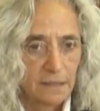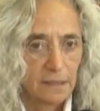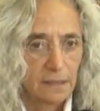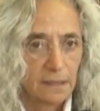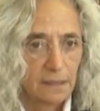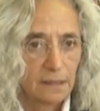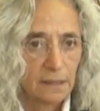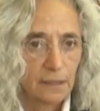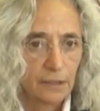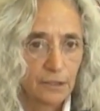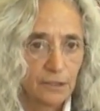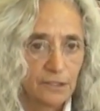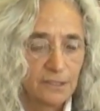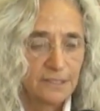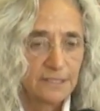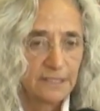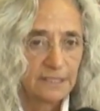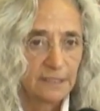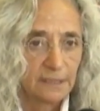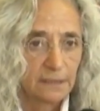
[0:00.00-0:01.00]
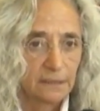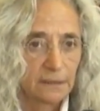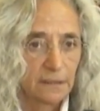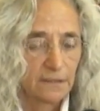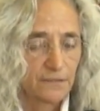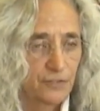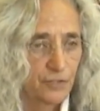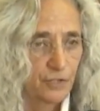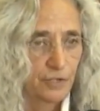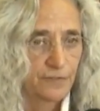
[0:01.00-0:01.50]
uh, a good deal
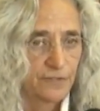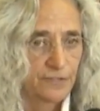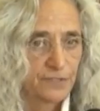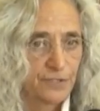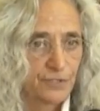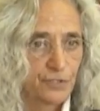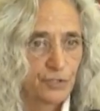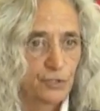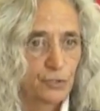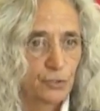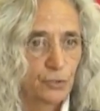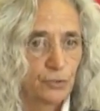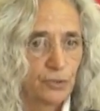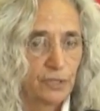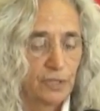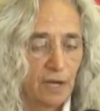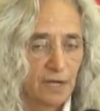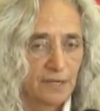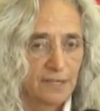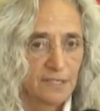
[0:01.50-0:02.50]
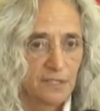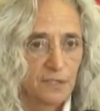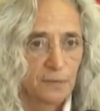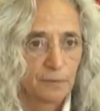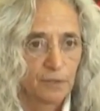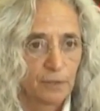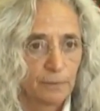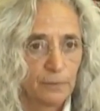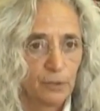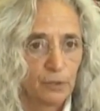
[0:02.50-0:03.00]
of services to the
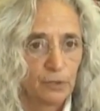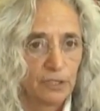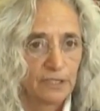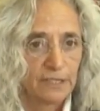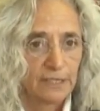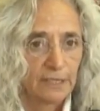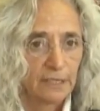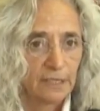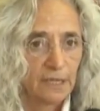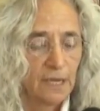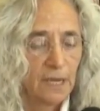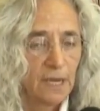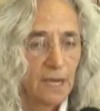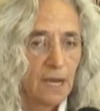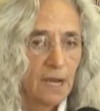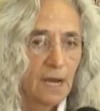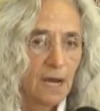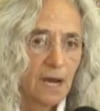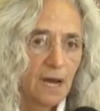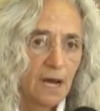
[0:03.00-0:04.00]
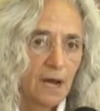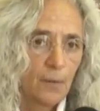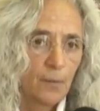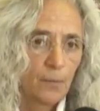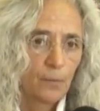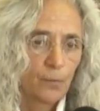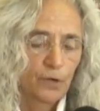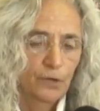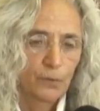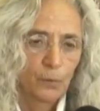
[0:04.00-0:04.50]
autism community.
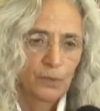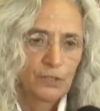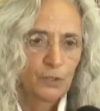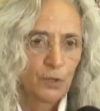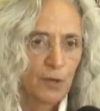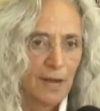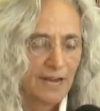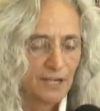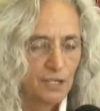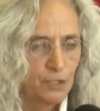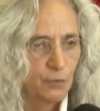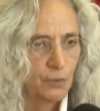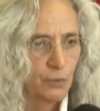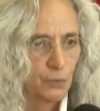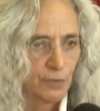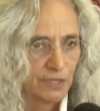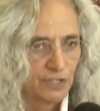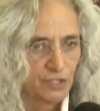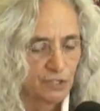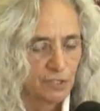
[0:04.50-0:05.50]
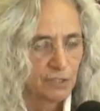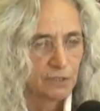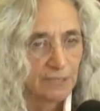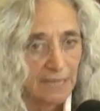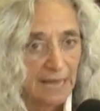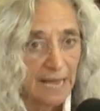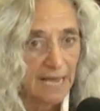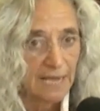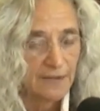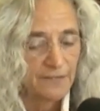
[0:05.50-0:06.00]
Um, we, we try to enrich the
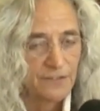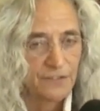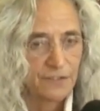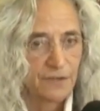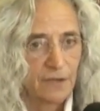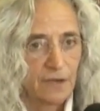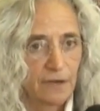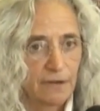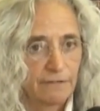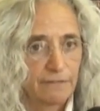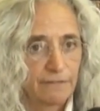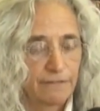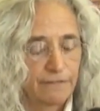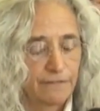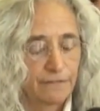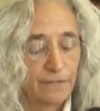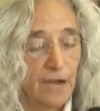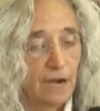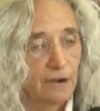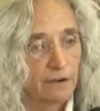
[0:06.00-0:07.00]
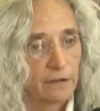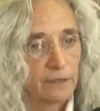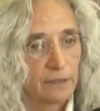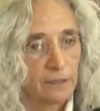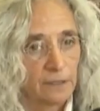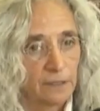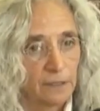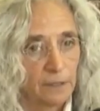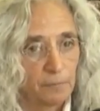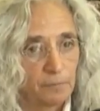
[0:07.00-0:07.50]
lives of our,
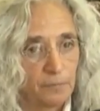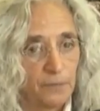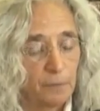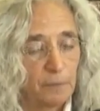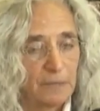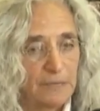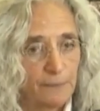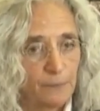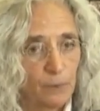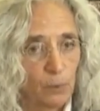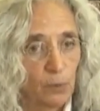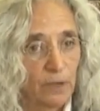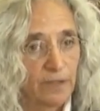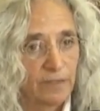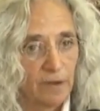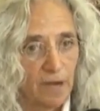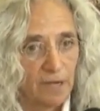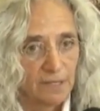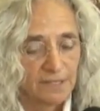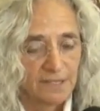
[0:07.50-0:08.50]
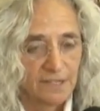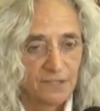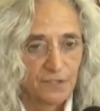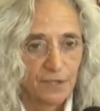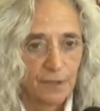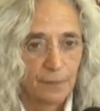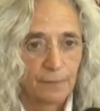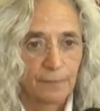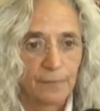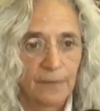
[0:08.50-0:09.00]
uh, the people with
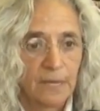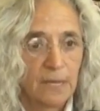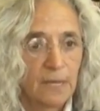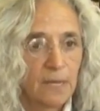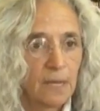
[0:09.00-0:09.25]
autism,